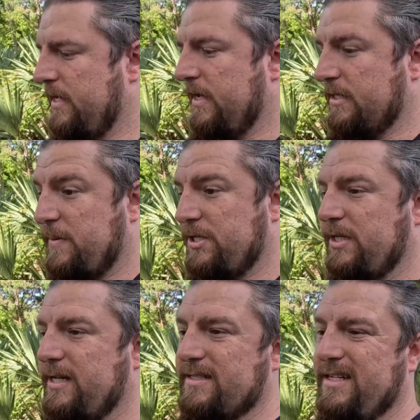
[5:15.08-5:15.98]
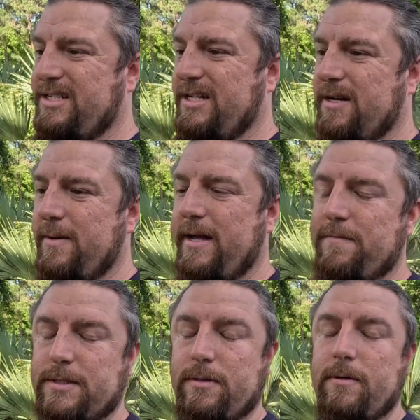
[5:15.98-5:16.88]
Especially because this year we have
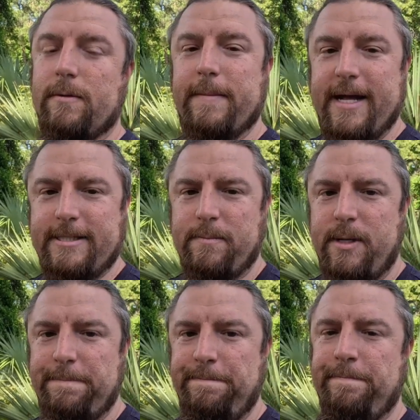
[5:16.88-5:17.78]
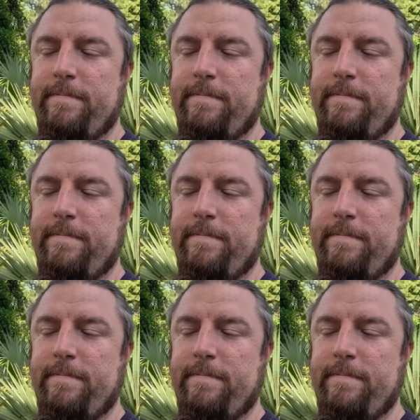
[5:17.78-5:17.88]
a solar maximum,